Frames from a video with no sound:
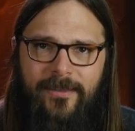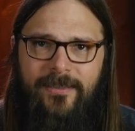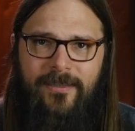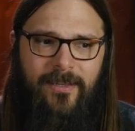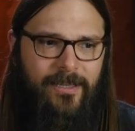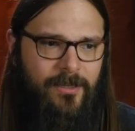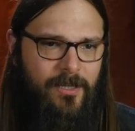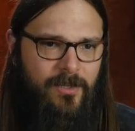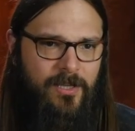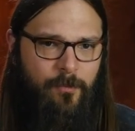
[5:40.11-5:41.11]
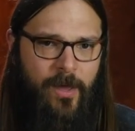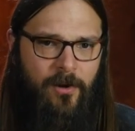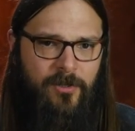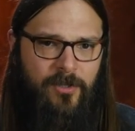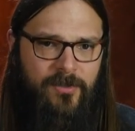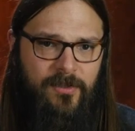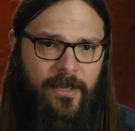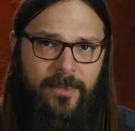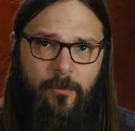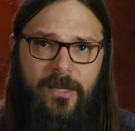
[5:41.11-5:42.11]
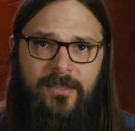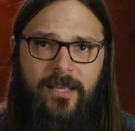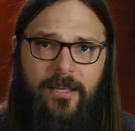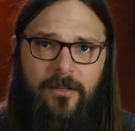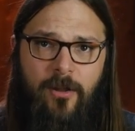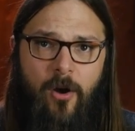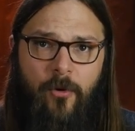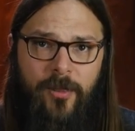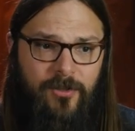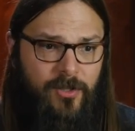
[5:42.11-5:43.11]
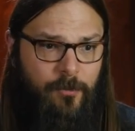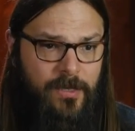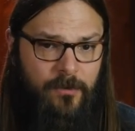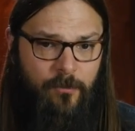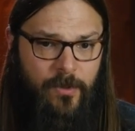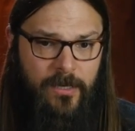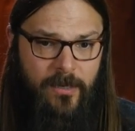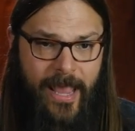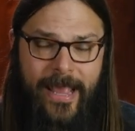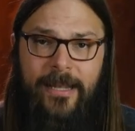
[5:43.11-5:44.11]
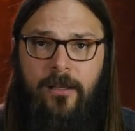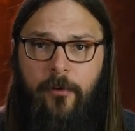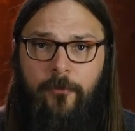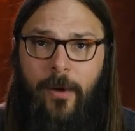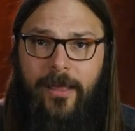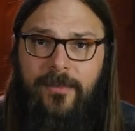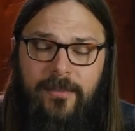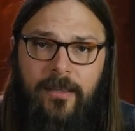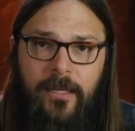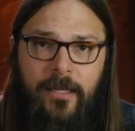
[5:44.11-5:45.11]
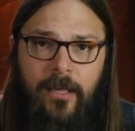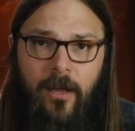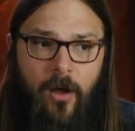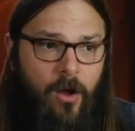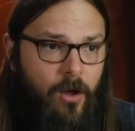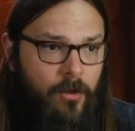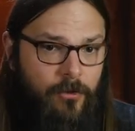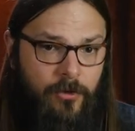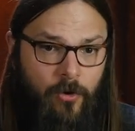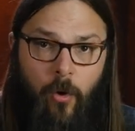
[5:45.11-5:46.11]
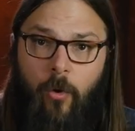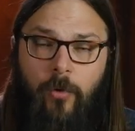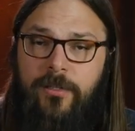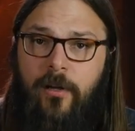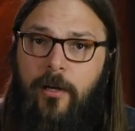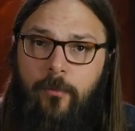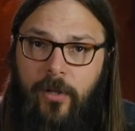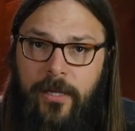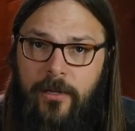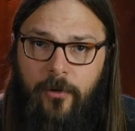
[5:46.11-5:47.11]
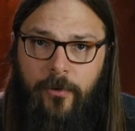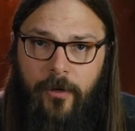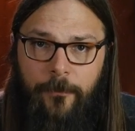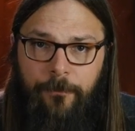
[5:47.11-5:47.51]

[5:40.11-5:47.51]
This is like, it's better to slay the beast that you know than just be handcuffed by this thing your whole entire playing career.